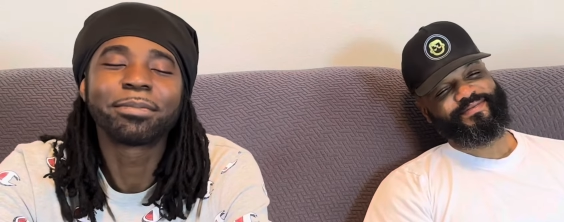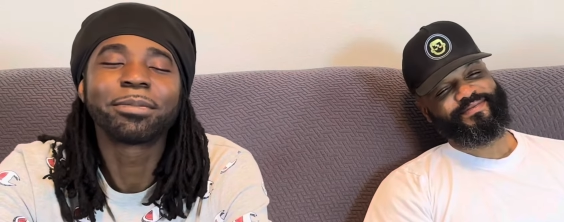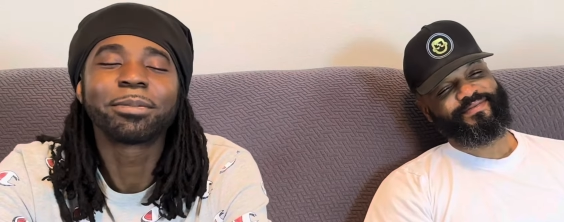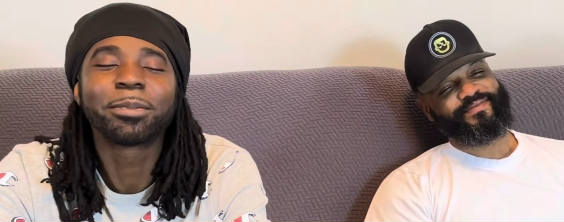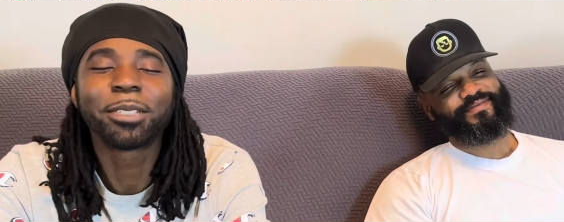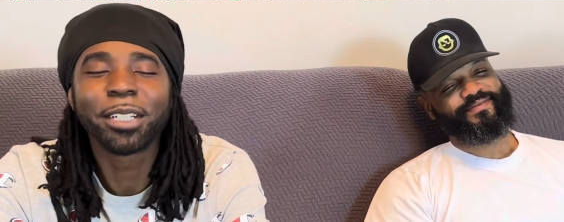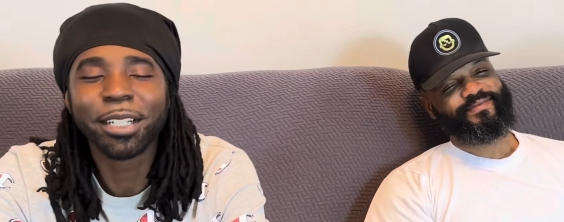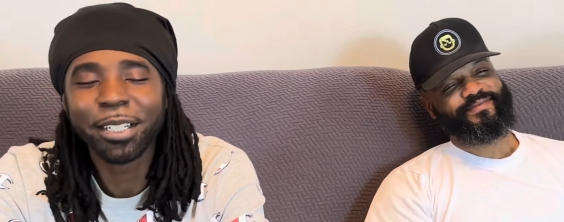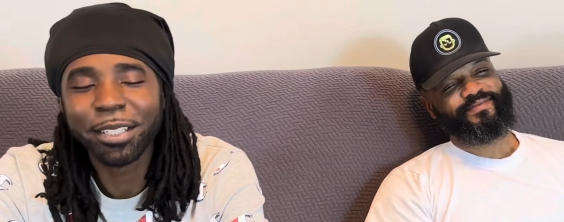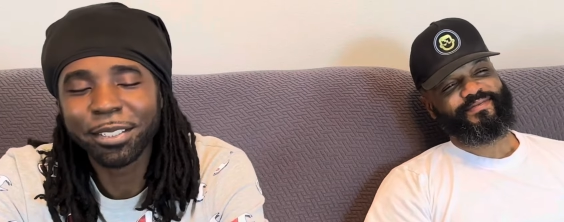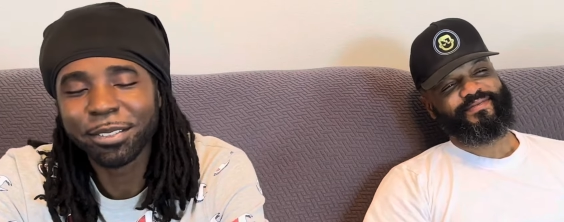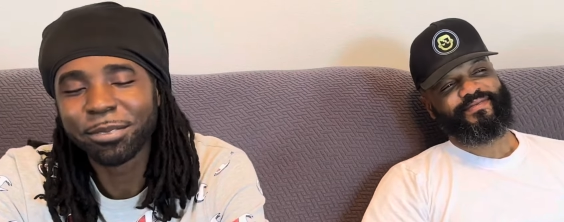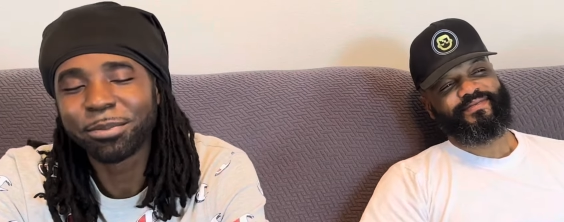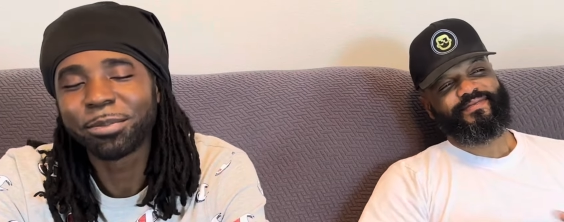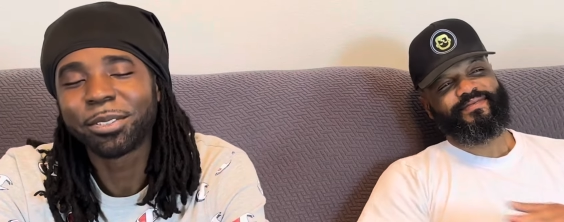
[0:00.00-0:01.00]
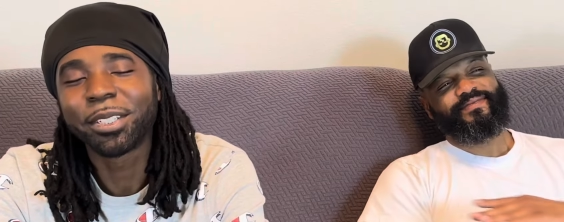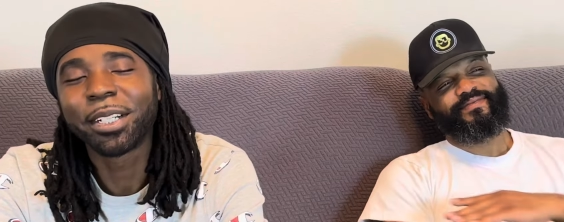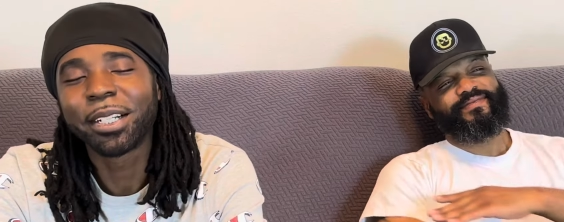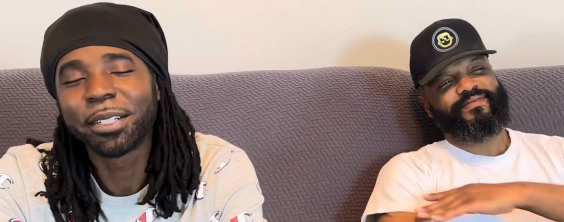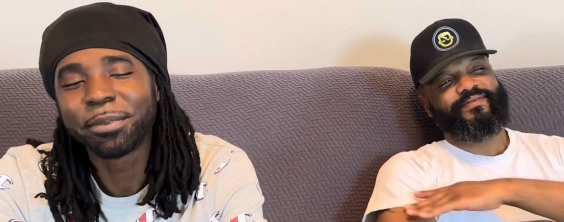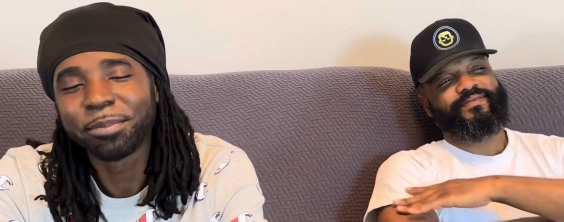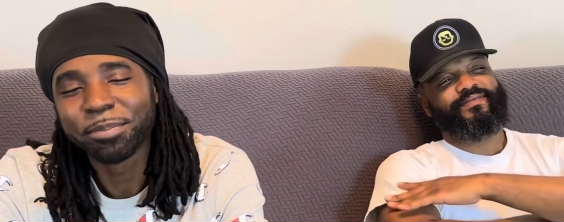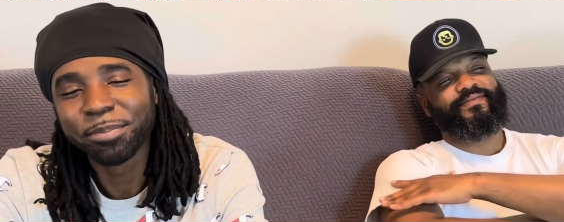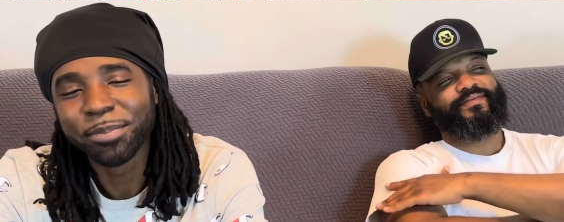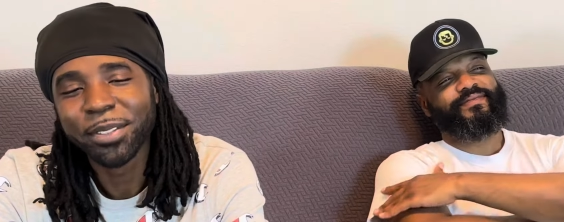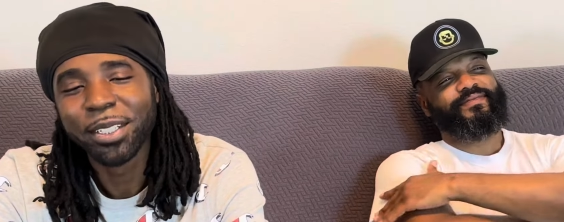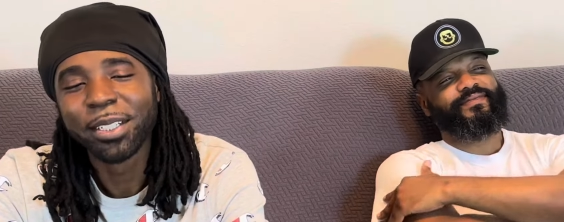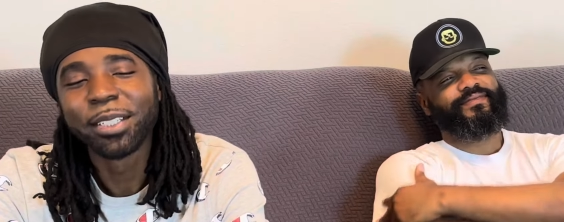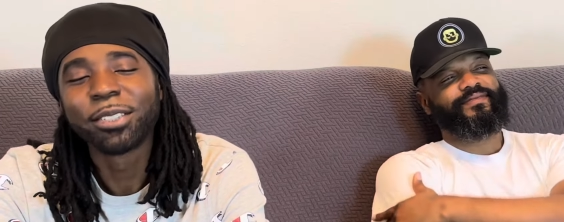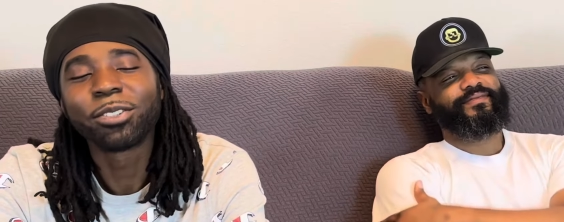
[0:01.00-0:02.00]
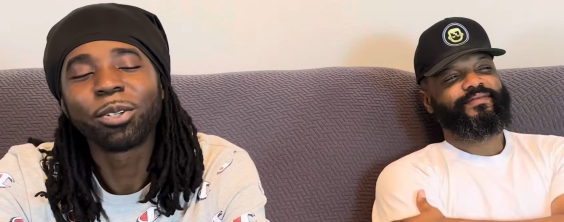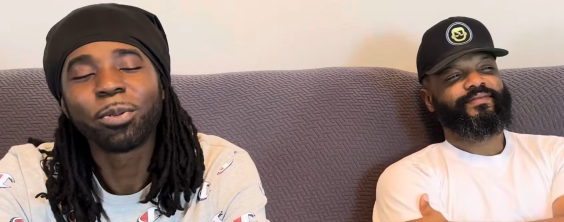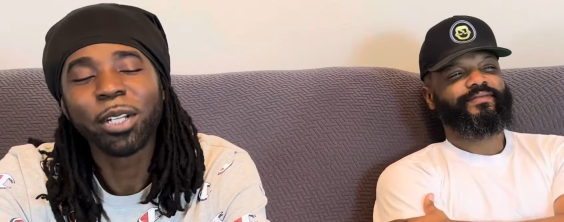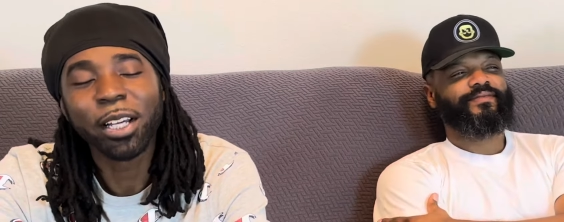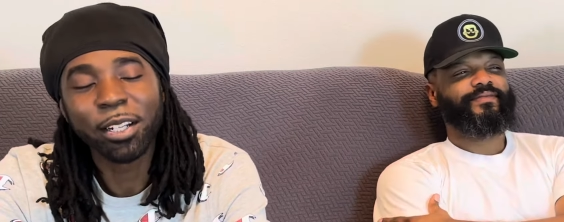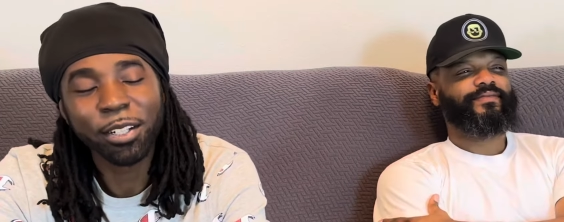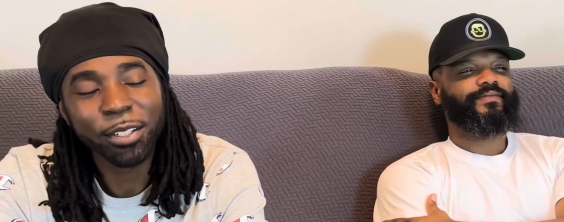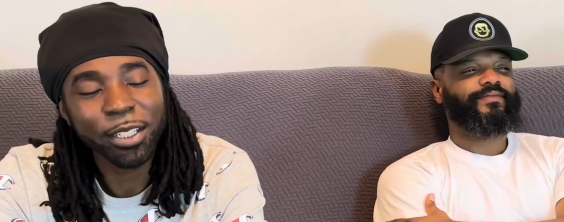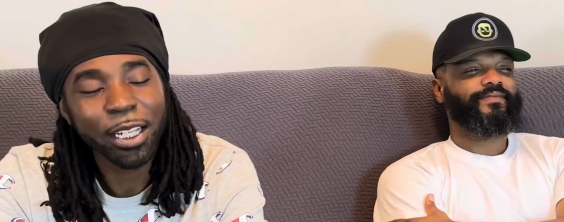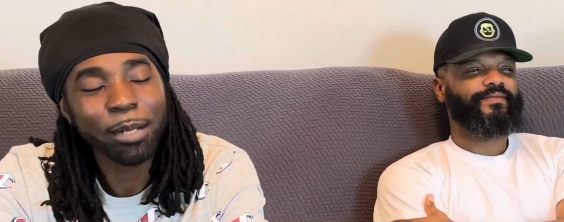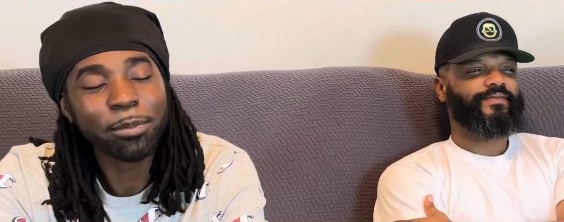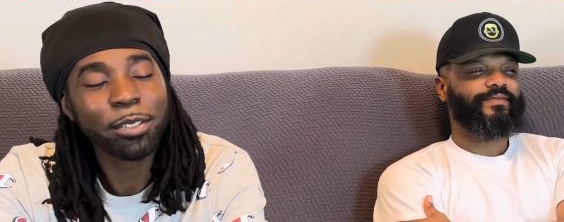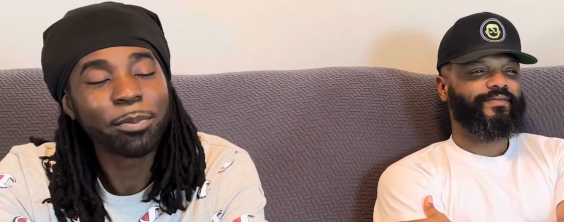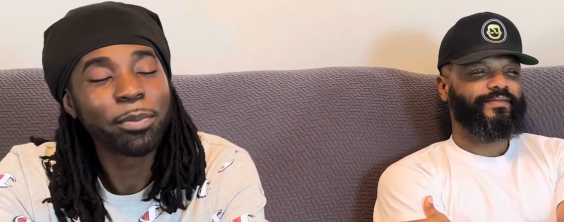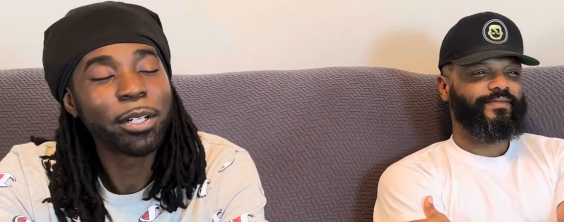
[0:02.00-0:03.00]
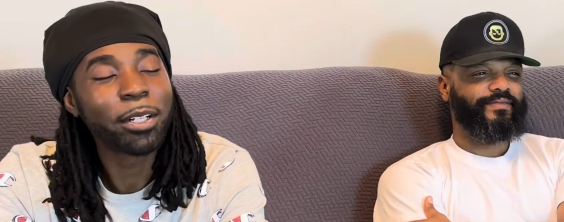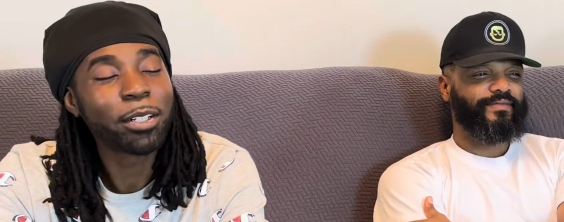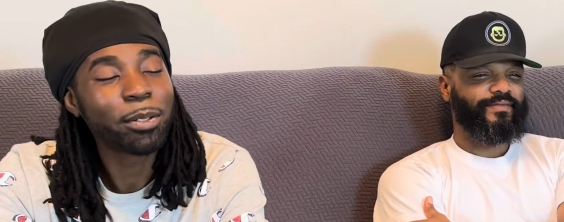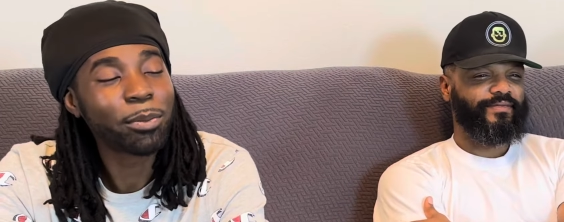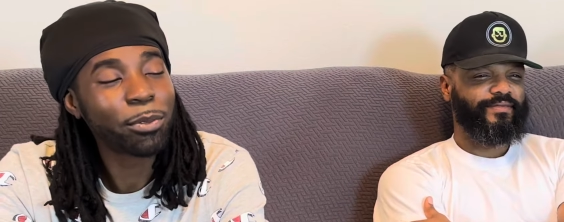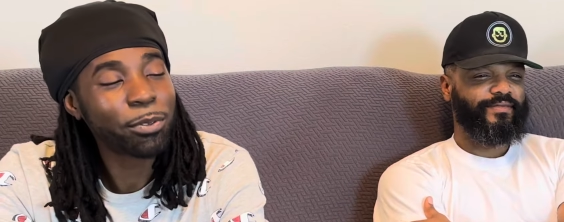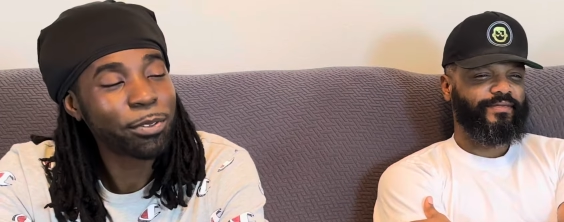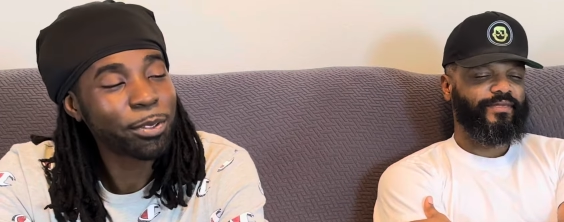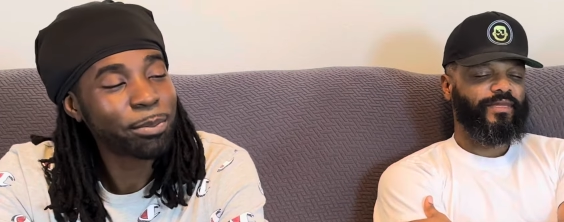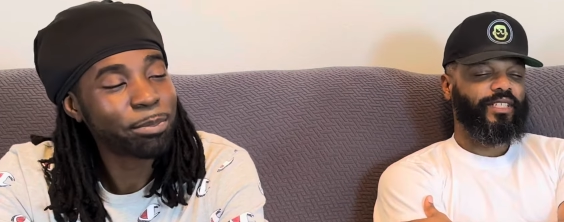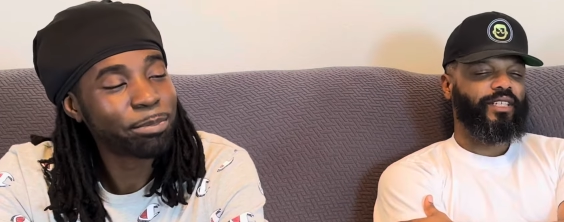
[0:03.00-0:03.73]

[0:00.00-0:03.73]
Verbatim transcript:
Speaker 1: Okay. Okay. So we got another Captain America movie.